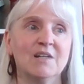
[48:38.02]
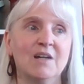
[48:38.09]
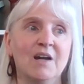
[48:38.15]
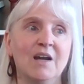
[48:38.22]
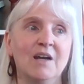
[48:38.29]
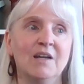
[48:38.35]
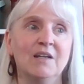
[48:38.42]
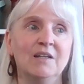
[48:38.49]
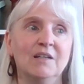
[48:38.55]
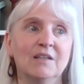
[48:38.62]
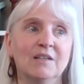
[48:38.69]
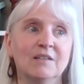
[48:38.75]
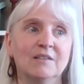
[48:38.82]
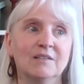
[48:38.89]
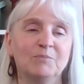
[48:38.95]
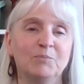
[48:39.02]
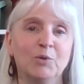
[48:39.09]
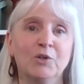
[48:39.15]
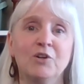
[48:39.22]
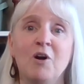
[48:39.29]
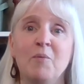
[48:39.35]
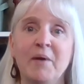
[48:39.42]
I
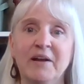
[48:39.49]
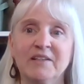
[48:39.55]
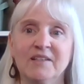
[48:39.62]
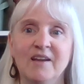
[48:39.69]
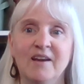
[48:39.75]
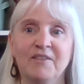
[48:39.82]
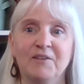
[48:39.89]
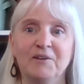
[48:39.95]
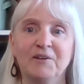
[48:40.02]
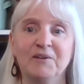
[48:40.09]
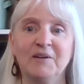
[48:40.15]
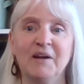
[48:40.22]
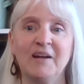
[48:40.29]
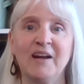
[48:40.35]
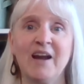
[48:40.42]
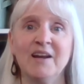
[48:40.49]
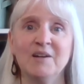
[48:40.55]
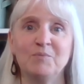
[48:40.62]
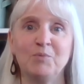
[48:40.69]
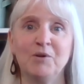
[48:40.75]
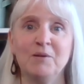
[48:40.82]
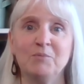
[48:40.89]
put it all back together. I kind
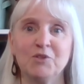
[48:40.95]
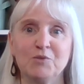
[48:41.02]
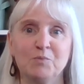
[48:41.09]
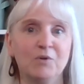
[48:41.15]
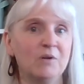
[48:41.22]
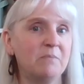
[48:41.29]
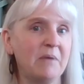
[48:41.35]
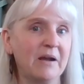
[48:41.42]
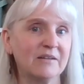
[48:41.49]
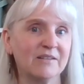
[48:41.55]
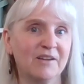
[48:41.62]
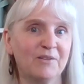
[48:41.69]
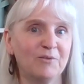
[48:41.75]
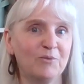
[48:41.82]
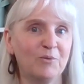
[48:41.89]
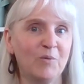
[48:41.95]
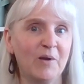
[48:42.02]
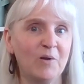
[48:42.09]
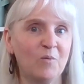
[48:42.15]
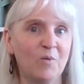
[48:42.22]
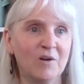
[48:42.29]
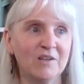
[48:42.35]
of pretty much put it back together the way
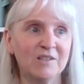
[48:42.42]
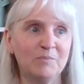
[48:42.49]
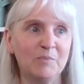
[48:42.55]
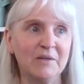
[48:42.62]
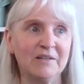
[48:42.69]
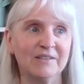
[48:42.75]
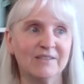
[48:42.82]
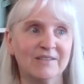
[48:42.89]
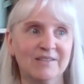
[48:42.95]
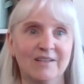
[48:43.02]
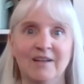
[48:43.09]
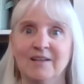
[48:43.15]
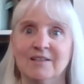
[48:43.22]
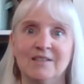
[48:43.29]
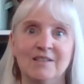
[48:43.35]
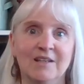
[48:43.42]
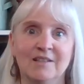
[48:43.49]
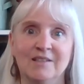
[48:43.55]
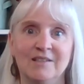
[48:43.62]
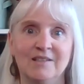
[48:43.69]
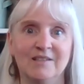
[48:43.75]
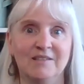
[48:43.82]
it was, because I guess
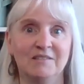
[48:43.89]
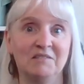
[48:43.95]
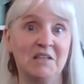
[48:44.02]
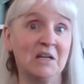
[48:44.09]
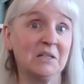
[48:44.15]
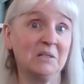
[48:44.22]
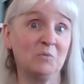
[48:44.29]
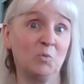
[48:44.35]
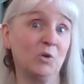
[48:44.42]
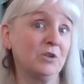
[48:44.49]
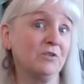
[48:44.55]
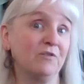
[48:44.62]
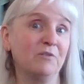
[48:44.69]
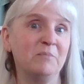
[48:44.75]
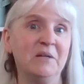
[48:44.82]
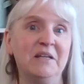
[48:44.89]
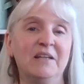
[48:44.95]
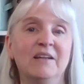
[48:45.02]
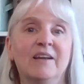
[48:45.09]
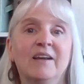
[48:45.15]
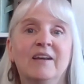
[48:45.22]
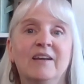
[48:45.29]
that worked for me.
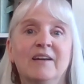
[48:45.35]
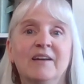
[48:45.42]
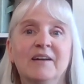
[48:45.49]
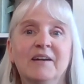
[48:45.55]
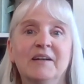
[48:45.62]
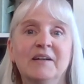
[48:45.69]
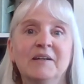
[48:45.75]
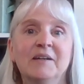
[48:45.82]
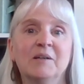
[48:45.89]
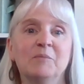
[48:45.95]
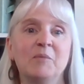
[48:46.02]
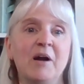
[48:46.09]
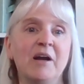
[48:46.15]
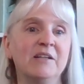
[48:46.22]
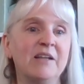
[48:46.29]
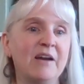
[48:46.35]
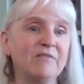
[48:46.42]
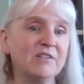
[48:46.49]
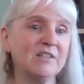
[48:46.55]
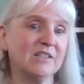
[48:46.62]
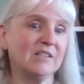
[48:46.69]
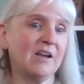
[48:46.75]
I
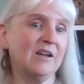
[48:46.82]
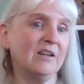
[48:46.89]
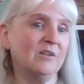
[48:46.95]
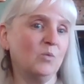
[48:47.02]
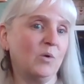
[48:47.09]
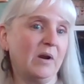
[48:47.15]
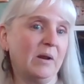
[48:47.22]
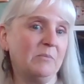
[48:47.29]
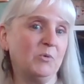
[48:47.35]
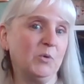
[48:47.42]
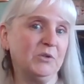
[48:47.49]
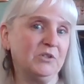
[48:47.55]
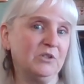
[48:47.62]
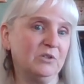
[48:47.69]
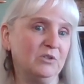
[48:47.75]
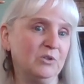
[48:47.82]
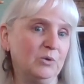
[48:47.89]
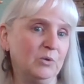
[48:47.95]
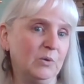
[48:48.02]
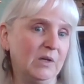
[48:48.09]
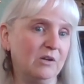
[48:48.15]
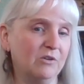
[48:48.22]
haven't decided what I'm going to
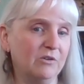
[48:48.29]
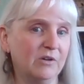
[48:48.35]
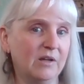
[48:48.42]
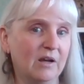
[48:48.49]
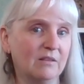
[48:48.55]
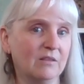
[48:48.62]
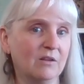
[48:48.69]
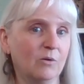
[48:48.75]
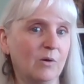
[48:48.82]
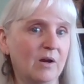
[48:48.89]
do here yet, though.